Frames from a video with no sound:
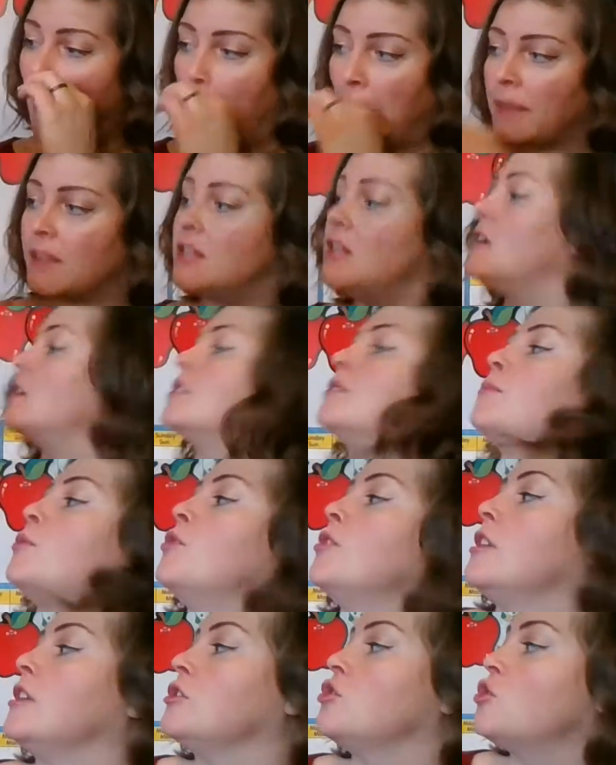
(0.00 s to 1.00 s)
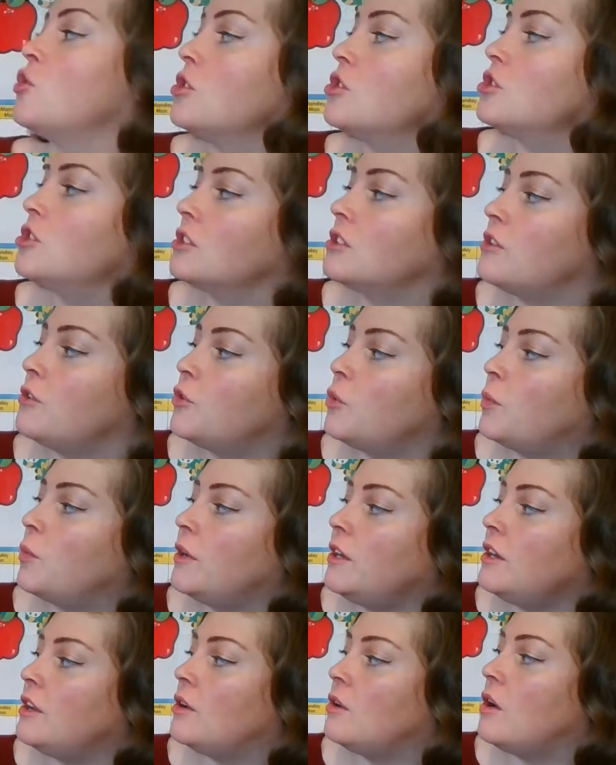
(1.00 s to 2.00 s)
The next morning, George looked out the
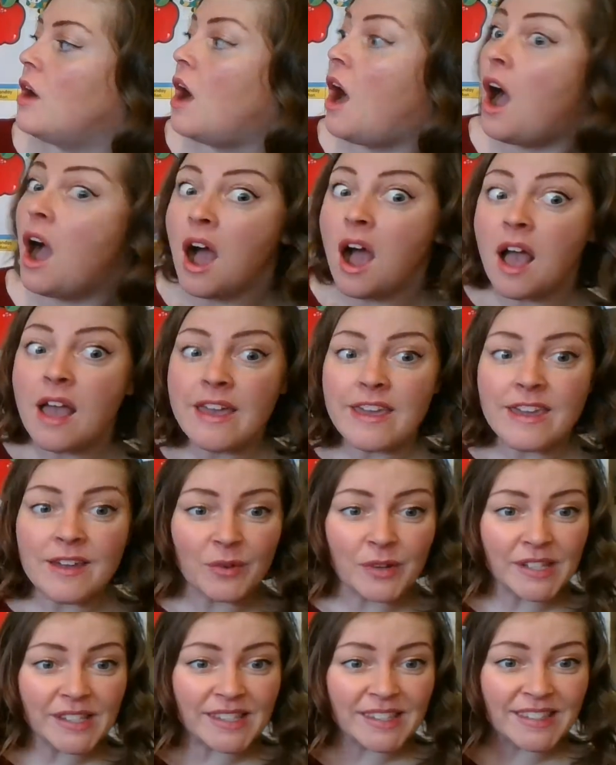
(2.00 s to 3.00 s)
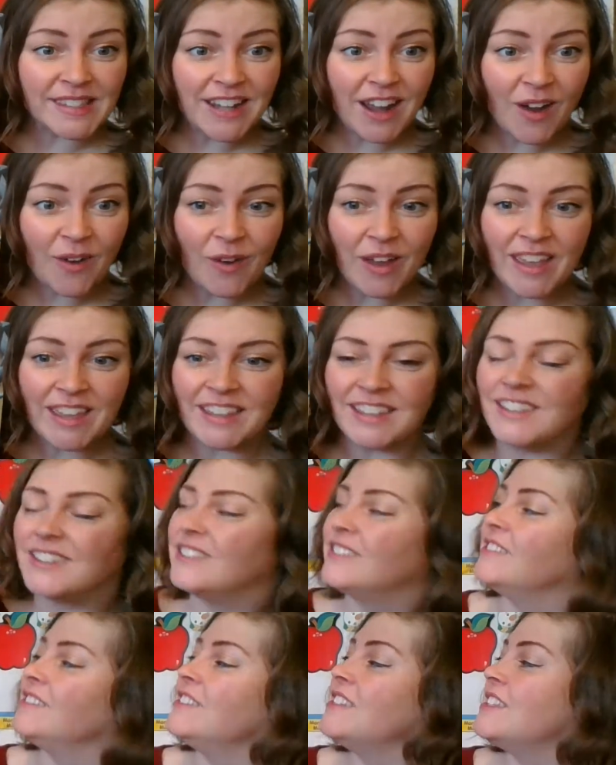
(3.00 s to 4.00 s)
window. It was snowing!
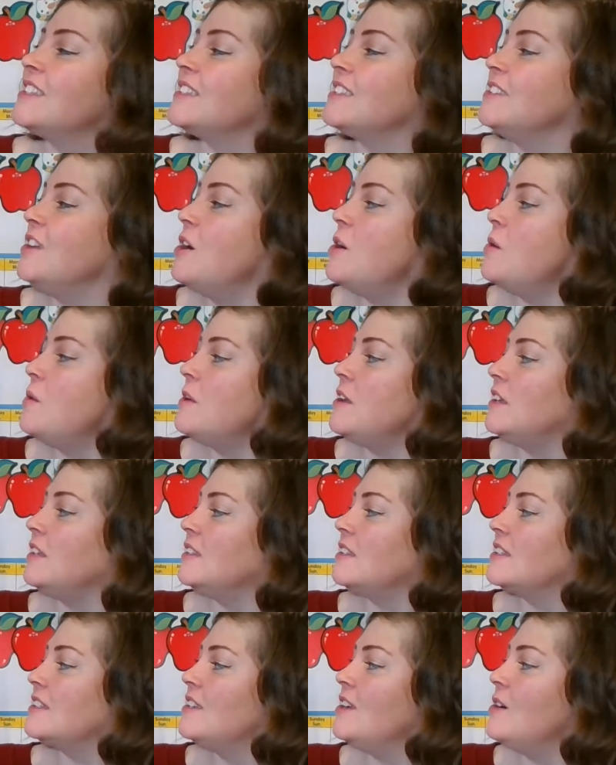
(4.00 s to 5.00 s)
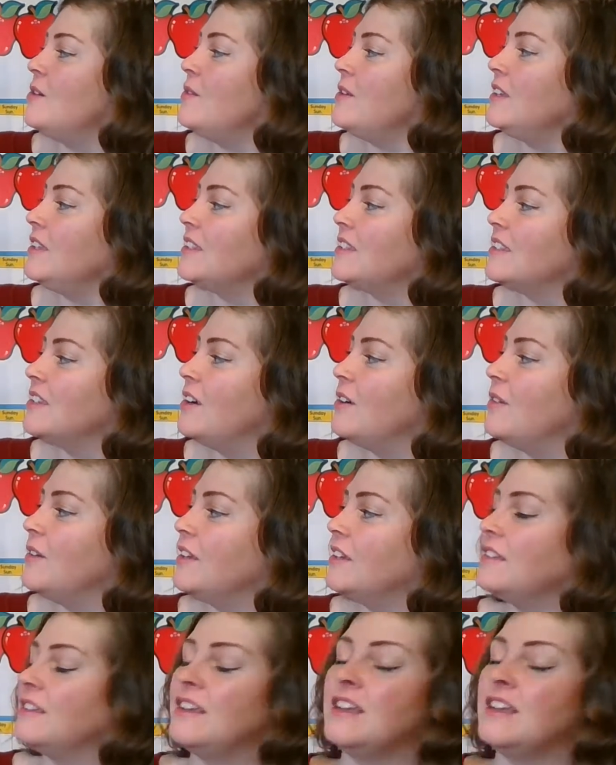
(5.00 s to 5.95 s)
Snowing, snowing, snowing.